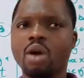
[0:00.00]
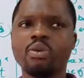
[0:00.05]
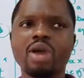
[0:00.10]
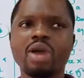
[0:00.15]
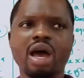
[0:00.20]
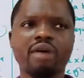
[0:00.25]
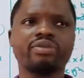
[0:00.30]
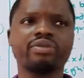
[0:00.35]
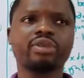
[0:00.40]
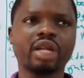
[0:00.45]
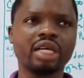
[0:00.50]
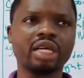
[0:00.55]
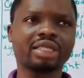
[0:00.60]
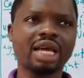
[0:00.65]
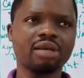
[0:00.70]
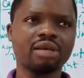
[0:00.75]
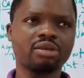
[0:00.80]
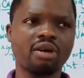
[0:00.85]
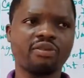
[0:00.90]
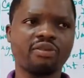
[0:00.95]
We have three
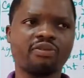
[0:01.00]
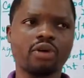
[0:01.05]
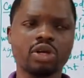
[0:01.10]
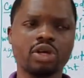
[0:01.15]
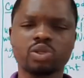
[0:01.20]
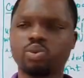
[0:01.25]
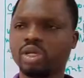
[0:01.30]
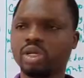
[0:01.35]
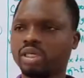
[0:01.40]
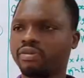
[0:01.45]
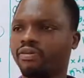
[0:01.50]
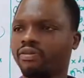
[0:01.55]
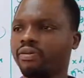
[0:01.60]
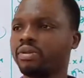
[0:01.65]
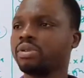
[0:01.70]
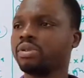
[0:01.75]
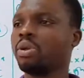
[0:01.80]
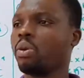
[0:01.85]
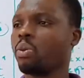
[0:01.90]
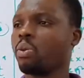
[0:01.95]
types of force field.
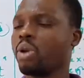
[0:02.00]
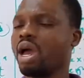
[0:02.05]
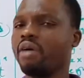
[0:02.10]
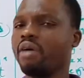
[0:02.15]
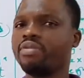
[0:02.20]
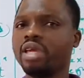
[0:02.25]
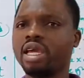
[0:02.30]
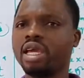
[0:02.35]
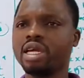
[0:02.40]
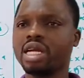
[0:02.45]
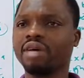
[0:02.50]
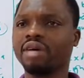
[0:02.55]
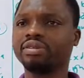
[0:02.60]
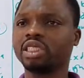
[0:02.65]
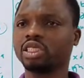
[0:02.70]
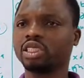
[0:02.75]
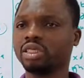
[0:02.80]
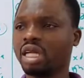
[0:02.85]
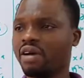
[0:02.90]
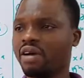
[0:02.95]
We have the
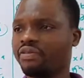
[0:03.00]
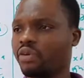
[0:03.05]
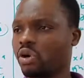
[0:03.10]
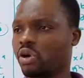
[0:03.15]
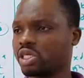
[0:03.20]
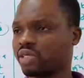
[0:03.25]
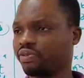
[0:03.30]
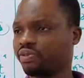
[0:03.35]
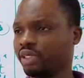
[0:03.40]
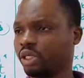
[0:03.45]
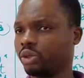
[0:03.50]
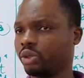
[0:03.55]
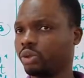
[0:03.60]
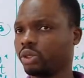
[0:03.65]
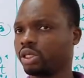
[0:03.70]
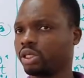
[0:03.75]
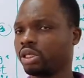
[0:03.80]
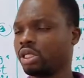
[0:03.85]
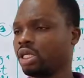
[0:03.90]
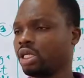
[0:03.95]
gravitational force
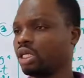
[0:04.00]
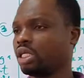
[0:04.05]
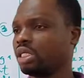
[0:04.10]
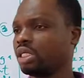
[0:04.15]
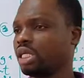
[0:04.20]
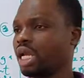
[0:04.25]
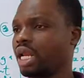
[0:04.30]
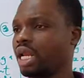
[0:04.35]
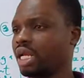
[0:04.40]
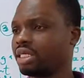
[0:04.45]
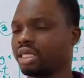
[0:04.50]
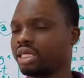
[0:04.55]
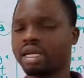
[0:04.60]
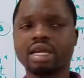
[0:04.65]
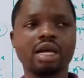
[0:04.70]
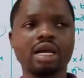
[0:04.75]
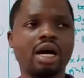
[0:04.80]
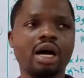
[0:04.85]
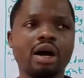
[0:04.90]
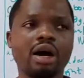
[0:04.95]
field, the
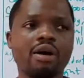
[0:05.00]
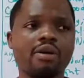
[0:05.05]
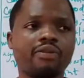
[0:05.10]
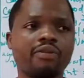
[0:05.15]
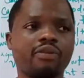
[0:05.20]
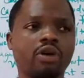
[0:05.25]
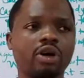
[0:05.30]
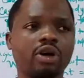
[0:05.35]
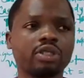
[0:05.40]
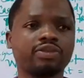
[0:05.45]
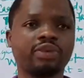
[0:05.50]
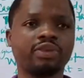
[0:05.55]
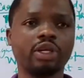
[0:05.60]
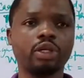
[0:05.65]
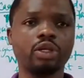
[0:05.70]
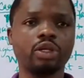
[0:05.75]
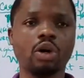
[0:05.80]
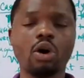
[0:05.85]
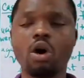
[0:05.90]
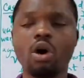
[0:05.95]
electrical force
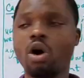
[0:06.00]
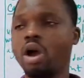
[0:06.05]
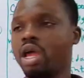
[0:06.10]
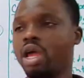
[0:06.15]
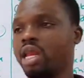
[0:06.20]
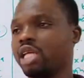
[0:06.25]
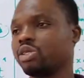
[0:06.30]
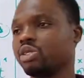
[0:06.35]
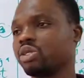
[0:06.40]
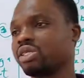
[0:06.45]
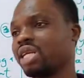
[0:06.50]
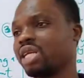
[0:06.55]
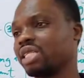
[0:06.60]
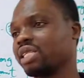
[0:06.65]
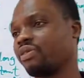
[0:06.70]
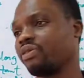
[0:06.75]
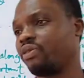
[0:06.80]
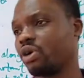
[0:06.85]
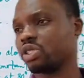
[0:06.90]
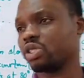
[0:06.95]
field or
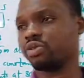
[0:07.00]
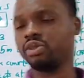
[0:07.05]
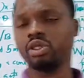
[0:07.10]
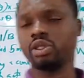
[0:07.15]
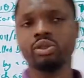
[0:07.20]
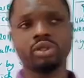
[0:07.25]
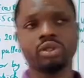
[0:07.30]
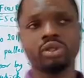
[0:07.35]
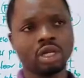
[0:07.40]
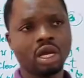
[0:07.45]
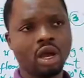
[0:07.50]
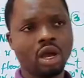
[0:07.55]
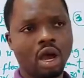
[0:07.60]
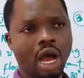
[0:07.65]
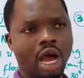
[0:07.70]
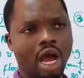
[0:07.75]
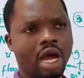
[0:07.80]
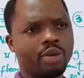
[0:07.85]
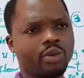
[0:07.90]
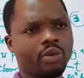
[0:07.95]
electrostatic force field,
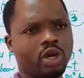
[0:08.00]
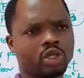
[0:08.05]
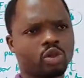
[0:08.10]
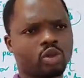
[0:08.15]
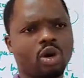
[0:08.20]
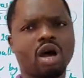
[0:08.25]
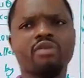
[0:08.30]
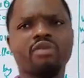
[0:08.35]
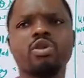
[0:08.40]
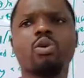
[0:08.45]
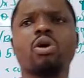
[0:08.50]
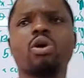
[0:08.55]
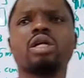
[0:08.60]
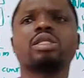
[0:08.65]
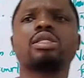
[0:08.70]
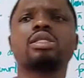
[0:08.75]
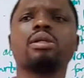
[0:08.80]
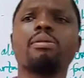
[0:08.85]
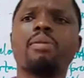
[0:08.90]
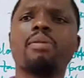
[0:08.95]
and we also have
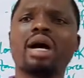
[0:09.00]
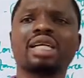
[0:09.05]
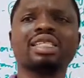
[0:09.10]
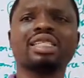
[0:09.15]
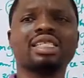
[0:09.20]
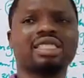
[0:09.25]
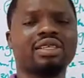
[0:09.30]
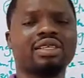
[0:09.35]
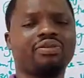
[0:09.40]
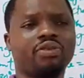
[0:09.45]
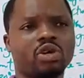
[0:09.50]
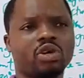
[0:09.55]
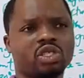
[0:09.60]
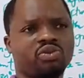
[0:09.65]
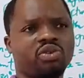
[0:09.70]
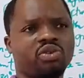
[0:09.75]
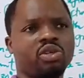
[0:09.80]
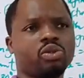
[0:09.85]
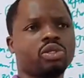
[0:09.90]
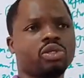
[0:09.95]
the magnetic
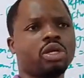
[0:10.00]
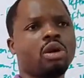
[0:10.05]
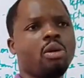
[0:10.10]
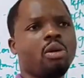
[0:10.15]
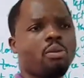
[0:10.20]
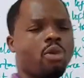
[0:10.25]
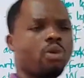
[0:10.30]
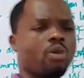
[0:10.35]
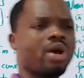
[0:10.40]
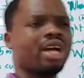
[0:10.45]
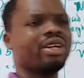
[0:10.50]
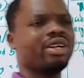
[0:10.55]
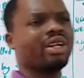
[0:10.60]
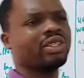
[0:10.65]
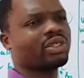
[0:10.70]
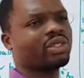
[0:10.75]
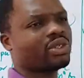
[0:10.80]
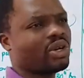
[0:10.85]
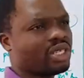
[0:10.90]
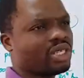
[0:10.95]
force field. But we are
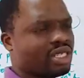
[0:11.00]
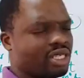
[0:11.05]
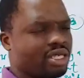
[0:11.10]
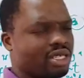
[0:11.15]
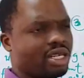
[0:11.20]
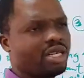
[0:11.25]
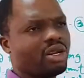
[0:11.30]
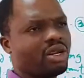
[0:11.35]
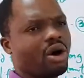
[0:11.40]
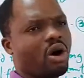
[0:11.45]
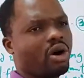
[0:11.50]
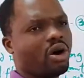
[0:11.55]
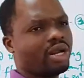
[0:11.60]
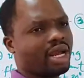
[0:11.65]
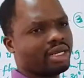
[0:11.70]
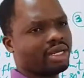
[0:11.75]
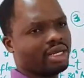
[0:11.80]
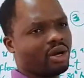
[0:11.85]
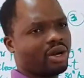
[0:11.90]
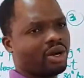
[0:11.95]
not considering
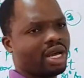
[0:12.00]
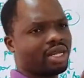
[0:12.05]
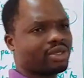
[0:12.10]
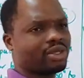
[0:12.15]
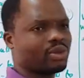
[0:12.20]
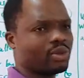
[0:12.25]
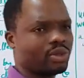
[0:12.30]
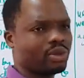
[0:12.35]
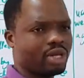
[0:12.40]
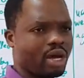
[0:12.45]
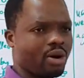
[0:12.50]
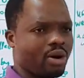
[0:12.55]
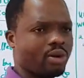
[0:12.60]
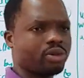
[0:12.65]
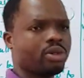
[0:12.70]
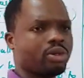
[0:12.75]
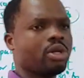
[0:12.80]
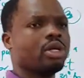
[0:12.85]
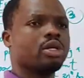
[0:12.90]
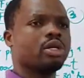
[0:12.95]
the other two
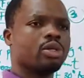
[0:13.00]
now.